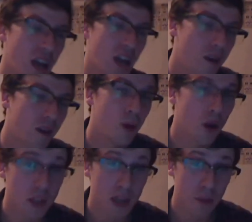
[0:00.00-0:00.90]
get a
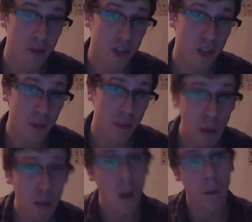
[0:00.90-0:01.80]
component cable for the
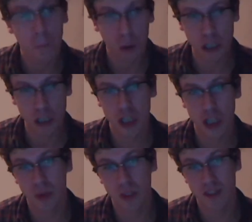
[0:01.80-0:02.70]
GameCube, but unless
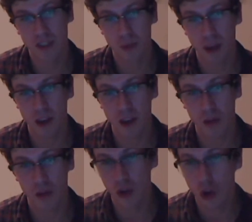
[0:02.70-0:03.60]
you're willing to spend
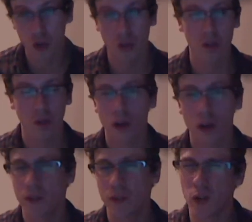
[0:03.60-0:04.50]
over
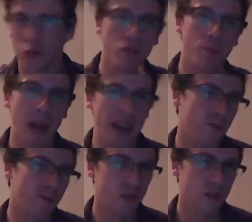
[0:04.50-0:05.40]

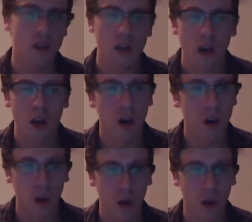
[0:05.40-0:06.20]
£100, or